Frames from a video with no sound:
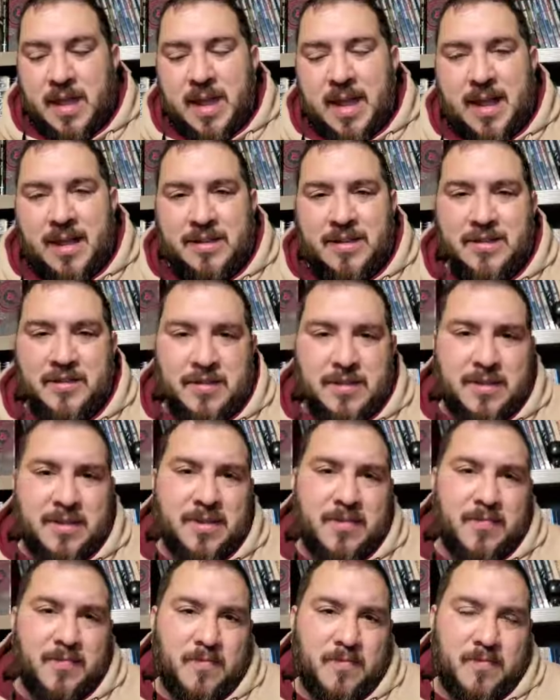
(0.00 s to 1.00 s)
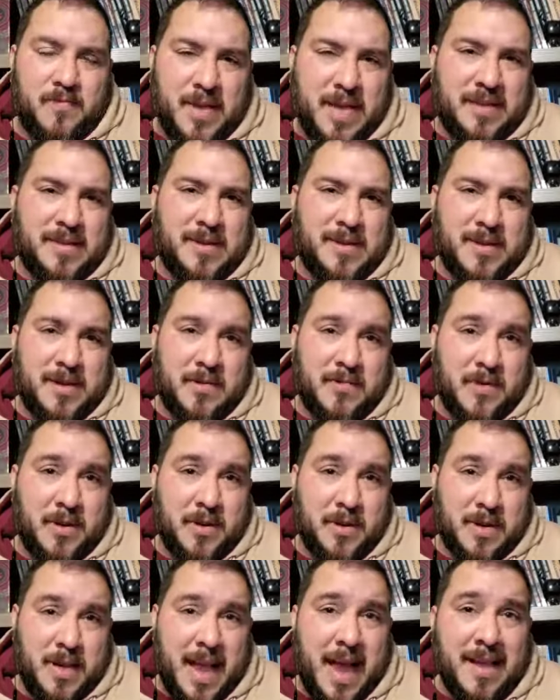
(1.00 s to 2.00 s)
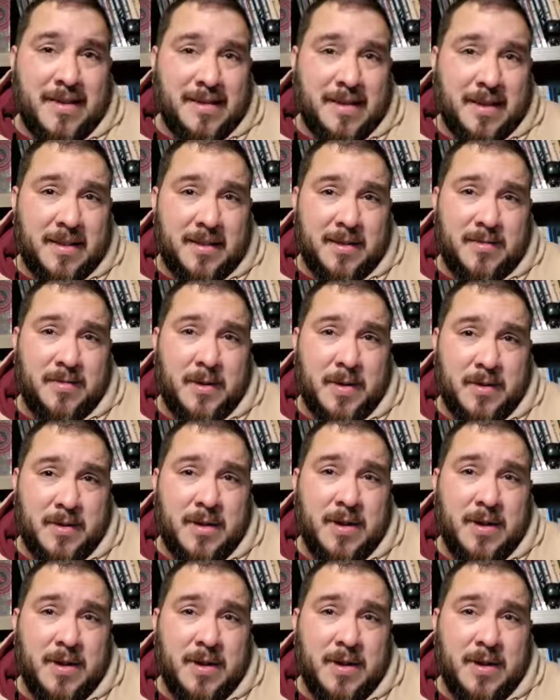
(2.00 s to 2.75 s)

Uh, so basically, when you're casting the spell,